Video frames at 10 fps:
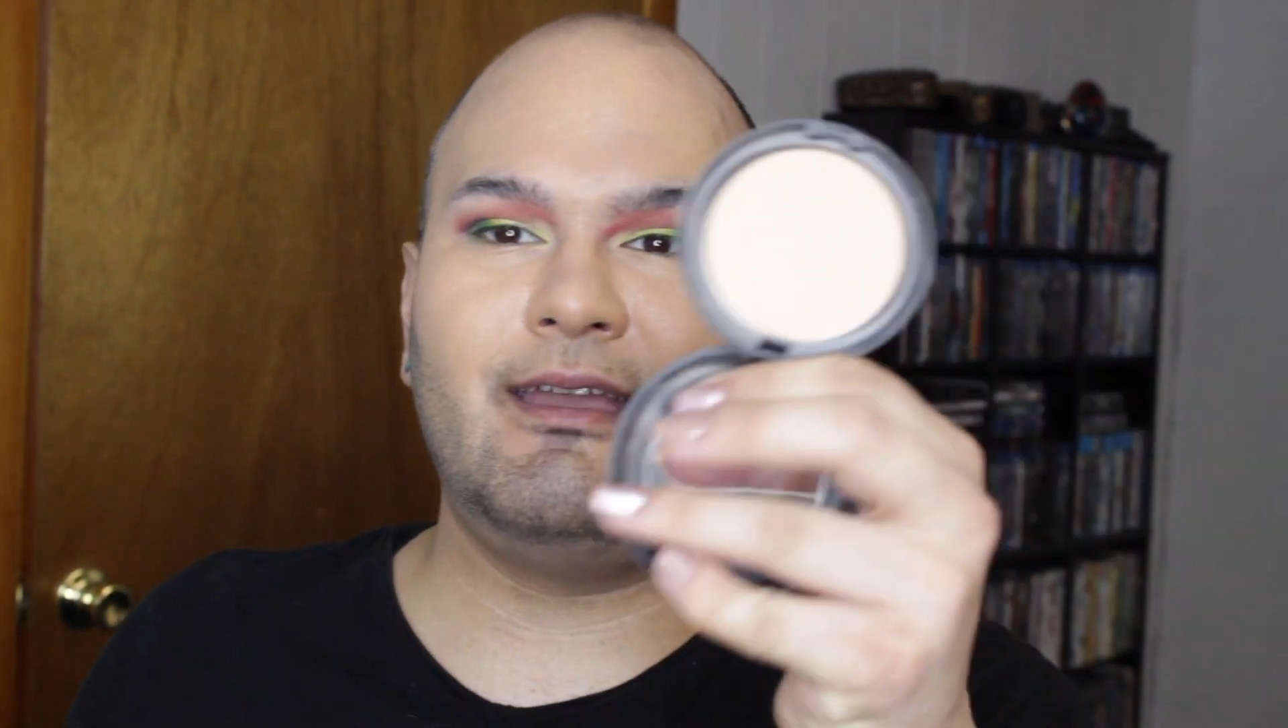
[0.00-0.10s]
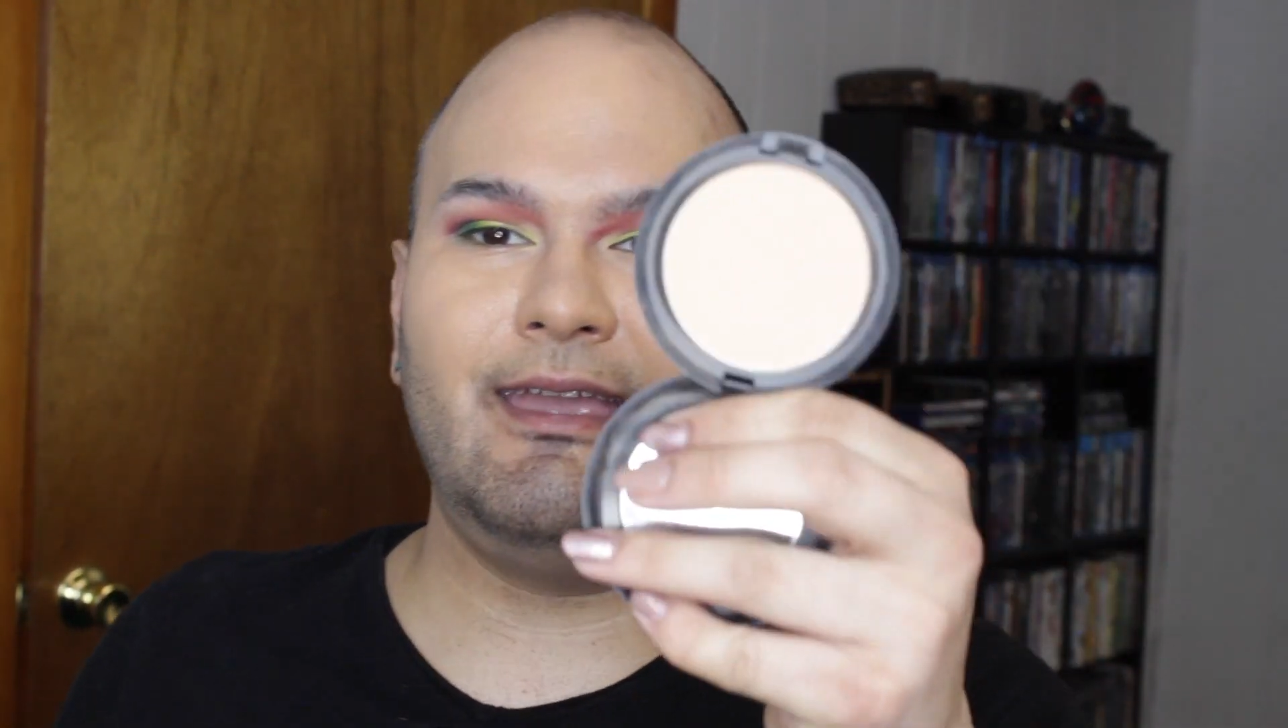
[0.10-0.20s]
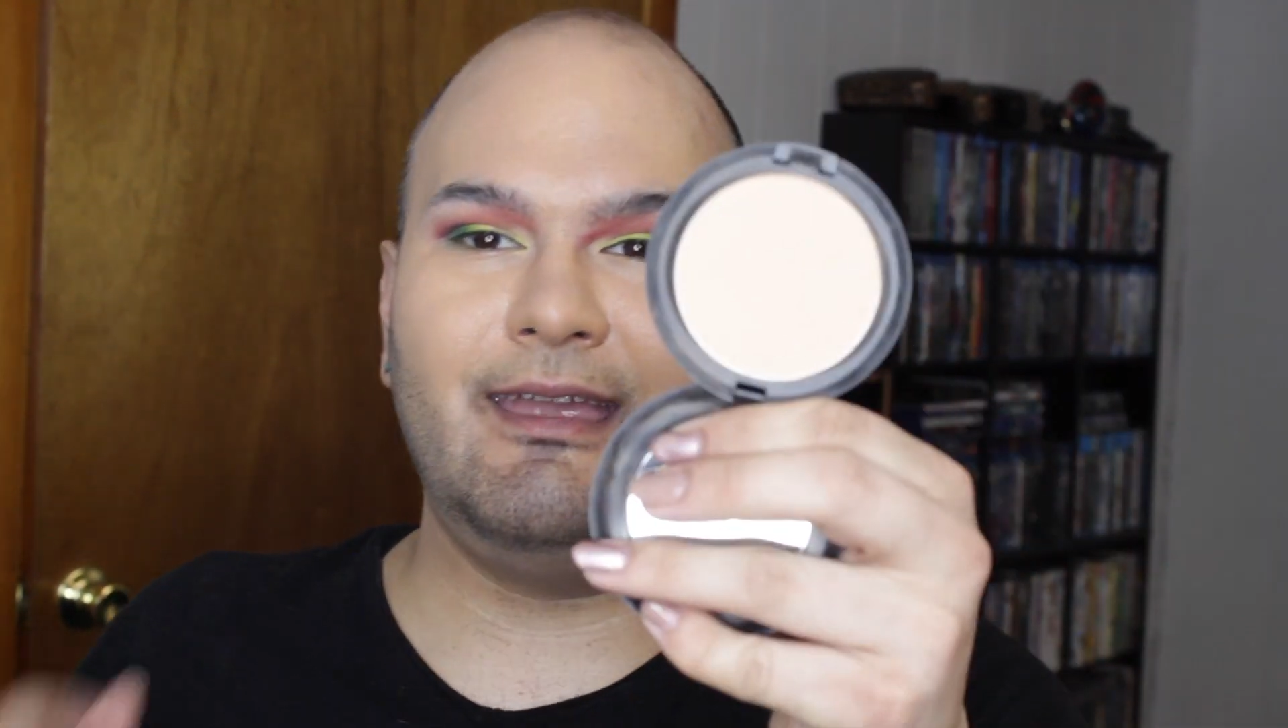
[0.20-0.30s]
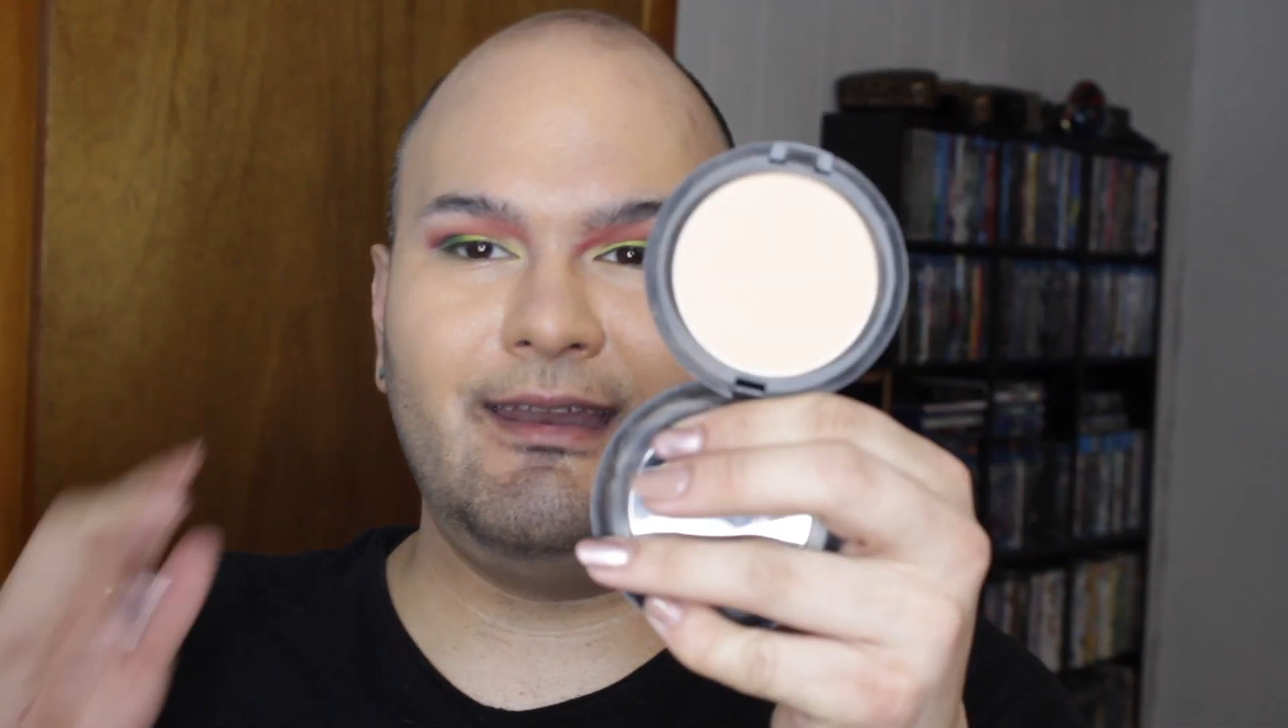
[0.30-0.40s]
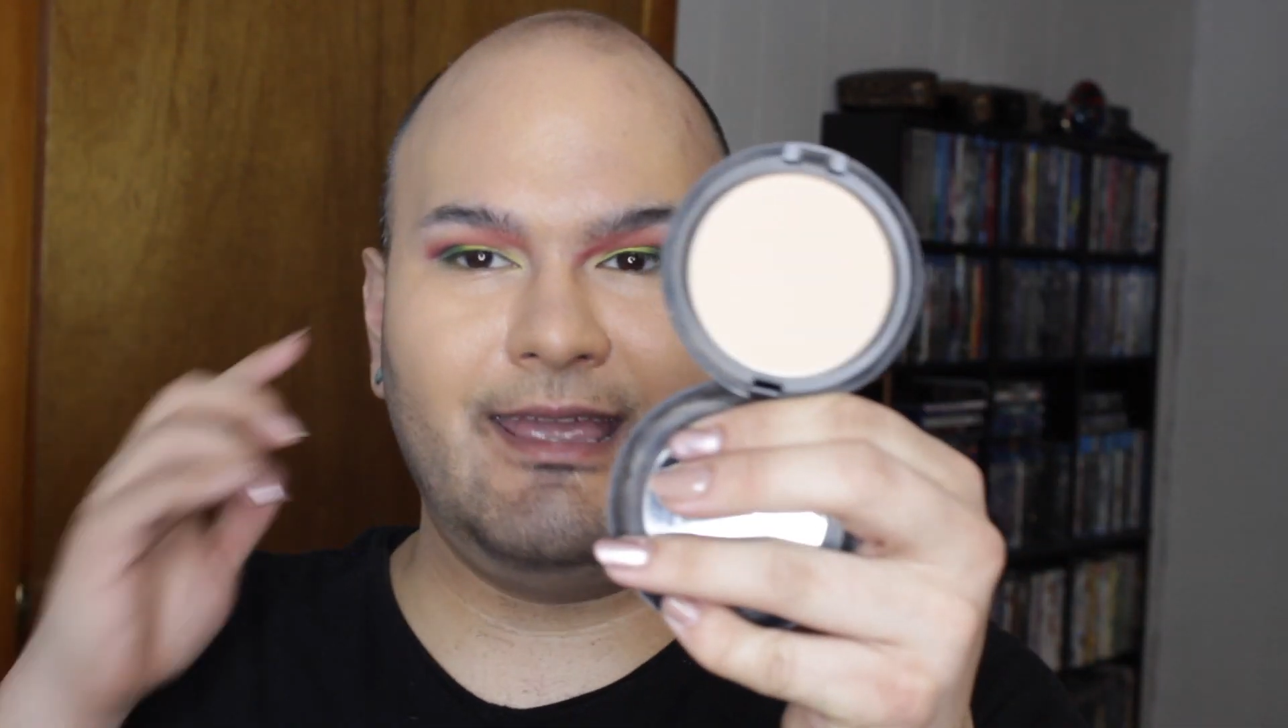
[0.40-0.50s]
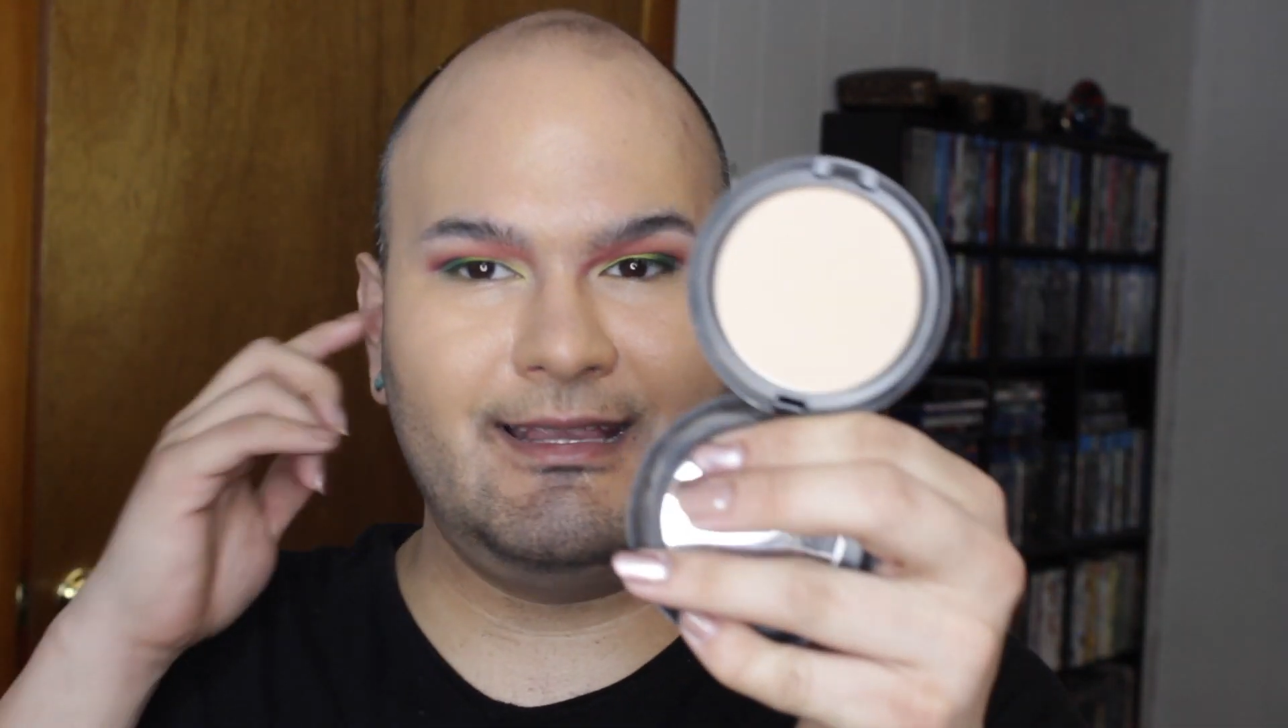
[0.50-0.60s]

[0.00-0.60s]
in